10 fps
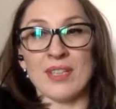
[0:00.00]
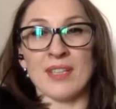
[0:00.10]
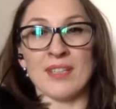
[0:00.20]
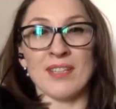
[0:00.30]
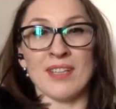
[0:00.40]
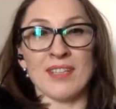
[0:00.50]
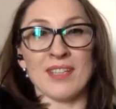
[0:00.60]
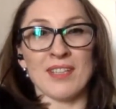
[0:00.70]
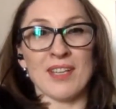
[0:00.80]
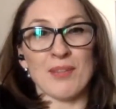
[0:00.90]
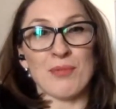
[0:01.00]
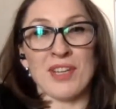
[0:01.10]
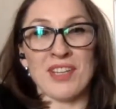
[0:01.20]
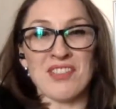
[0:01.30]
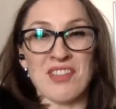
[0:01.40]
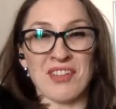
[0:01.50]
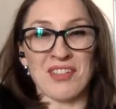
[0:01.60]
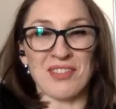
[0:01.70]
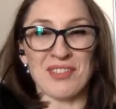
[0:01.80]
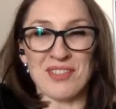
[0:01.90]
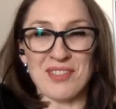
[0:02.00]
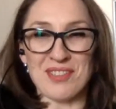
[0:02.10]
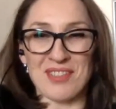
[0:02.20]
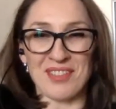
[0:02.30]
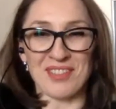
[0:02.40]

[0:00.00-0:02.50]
And again, when I started this